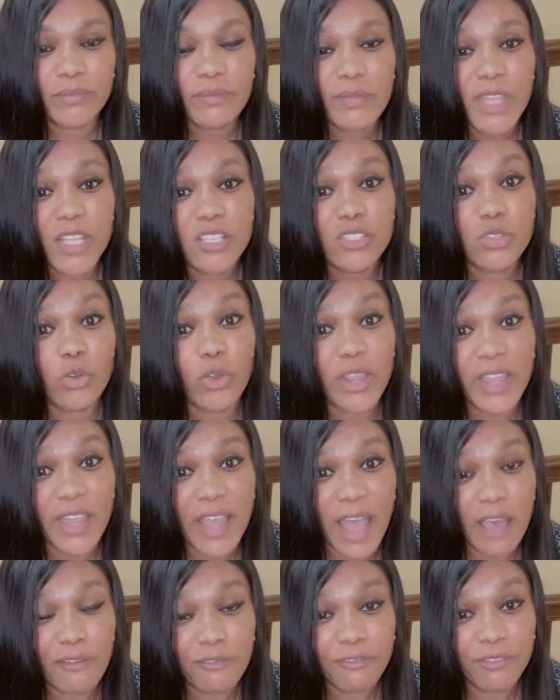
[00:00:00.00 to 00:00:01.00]
So
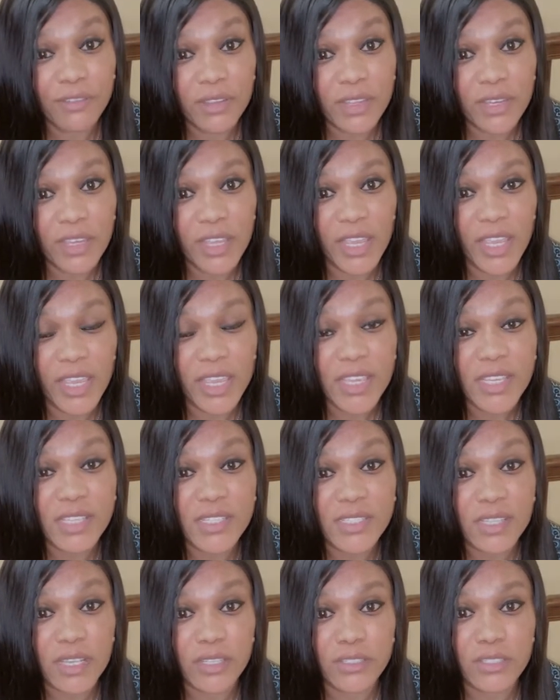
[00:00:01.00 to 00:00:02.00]
caffeine
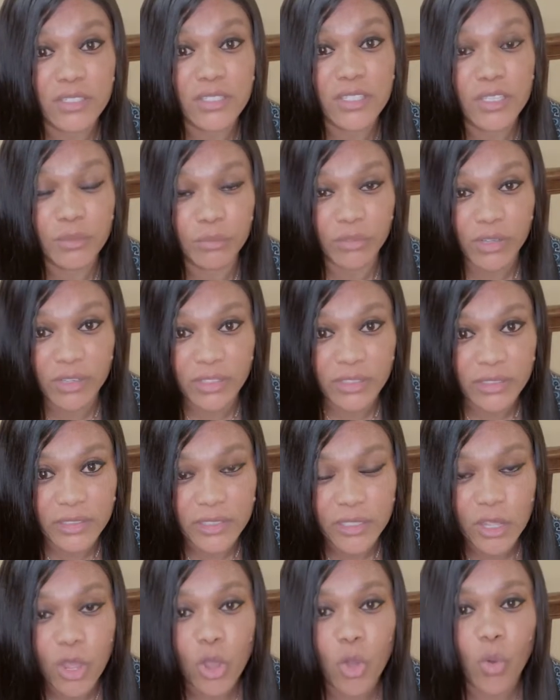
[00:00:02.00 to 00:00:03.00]
is a
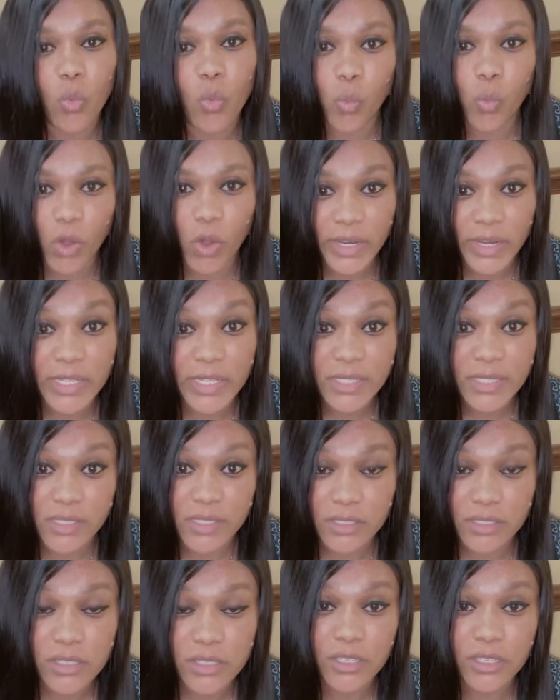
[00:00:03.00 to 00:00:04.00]
stimulant. What is
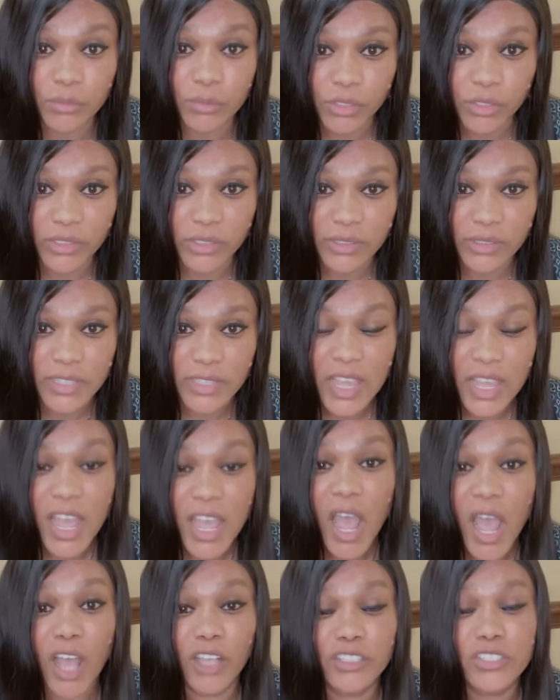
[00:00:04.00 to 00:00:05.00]
a stimulant?
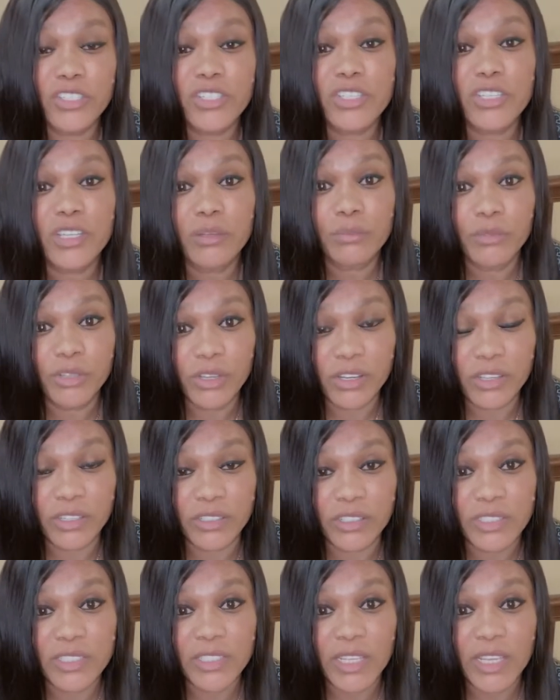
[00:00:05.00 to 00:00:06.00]
A
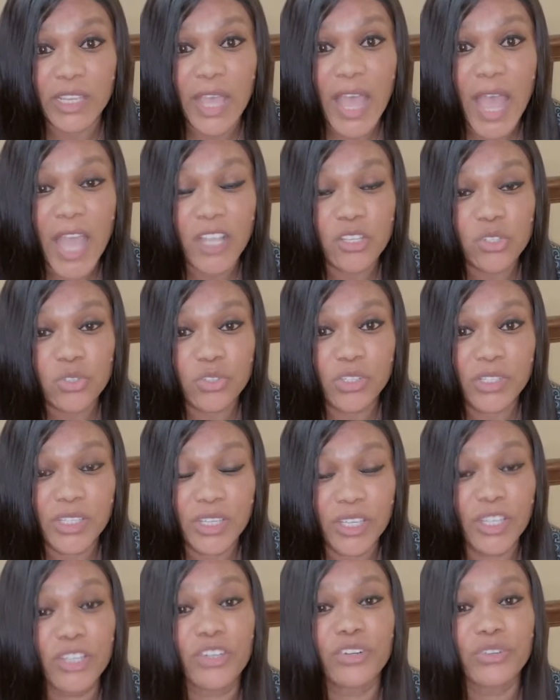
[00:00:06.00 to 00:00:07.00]
stimulant
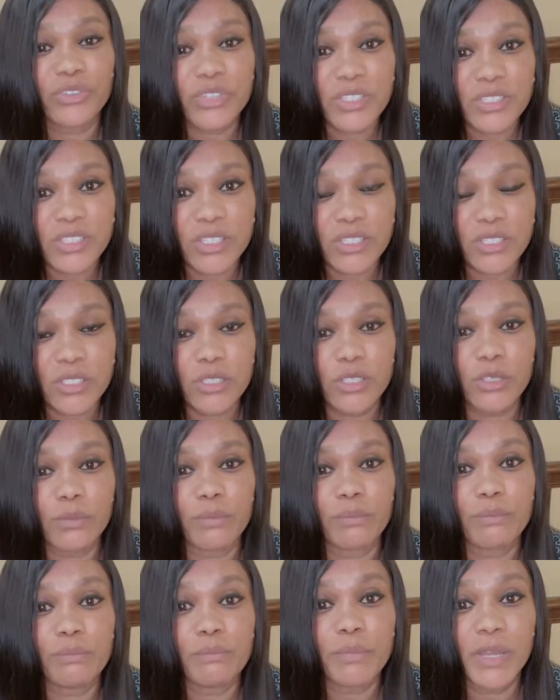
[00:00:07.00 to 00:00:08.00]
actually increases
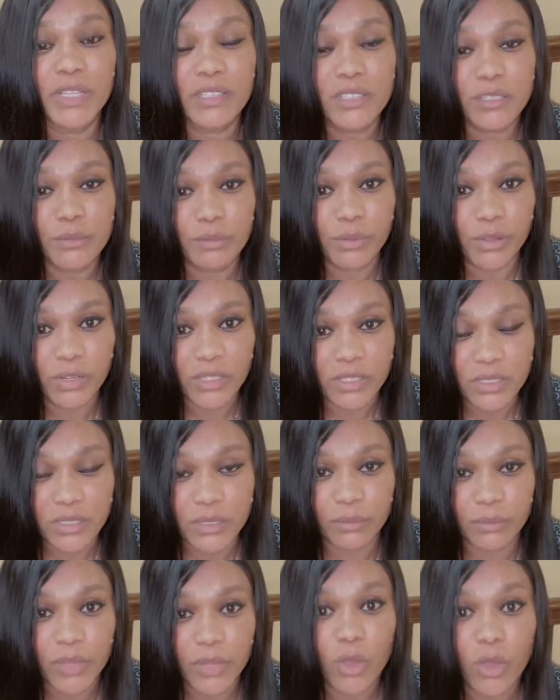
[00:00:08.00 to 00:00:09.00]

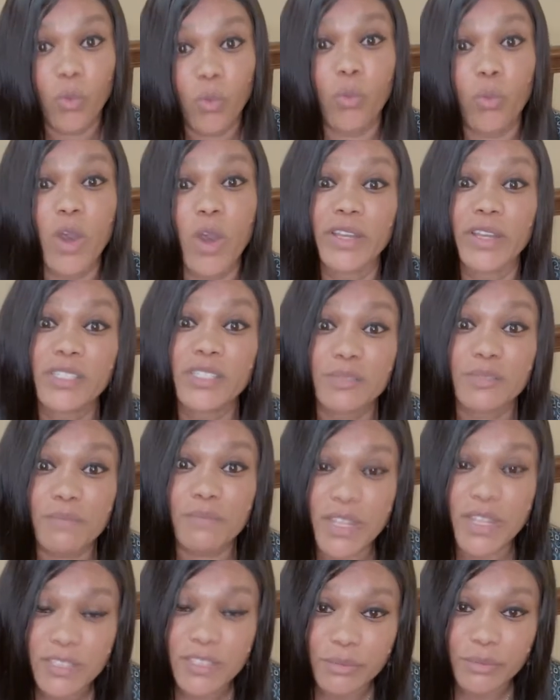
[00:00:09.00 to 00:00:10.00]
metabolism. What is
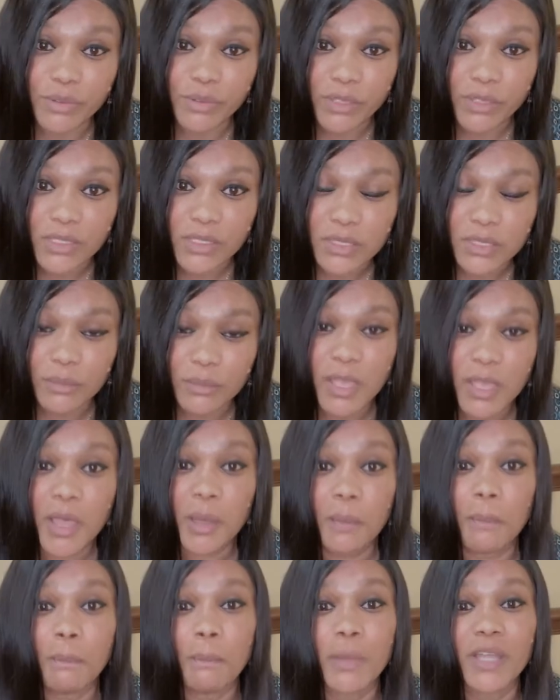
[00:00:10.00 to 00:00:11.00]
metabolism?
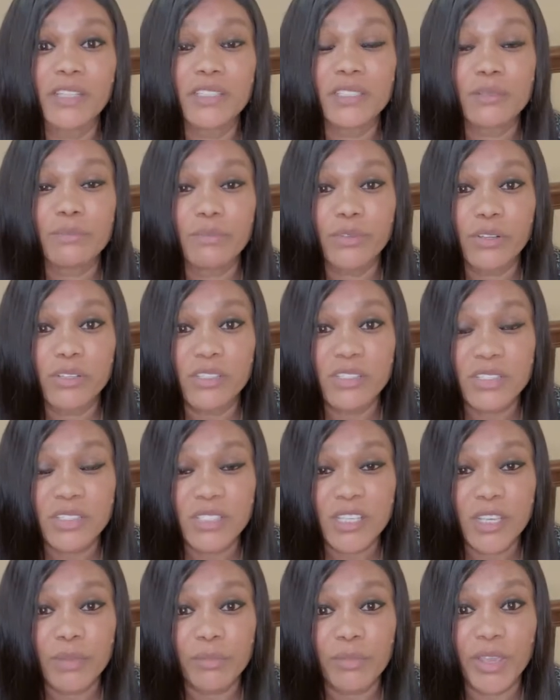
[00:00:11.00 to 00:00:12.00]

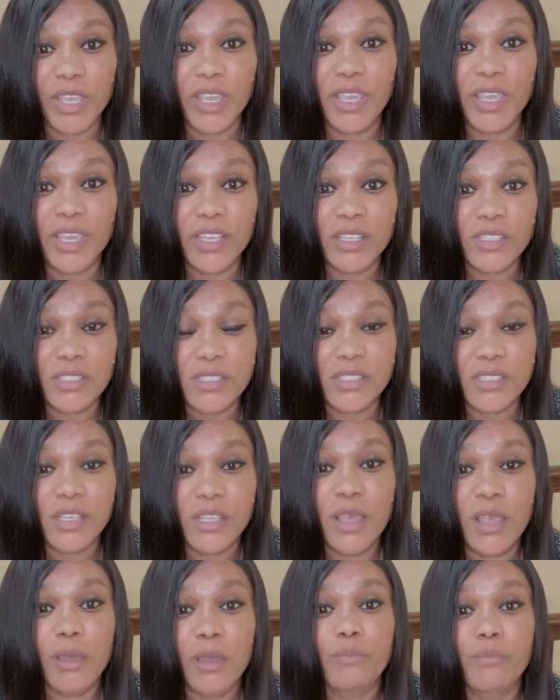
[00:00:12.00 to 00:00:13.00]
Metabolism is
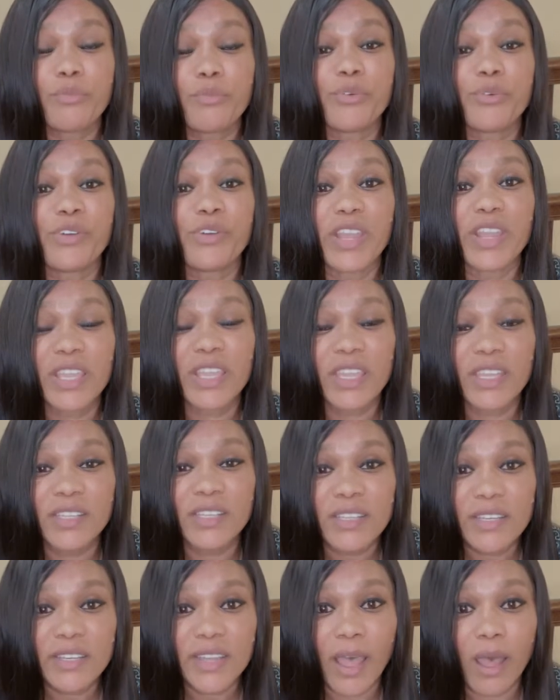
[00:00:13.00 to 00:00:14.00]

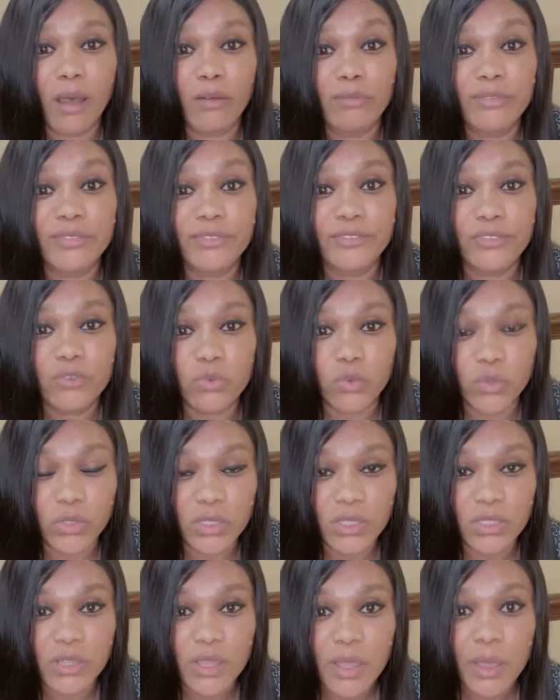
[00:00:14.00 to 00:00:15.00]
breaking down food.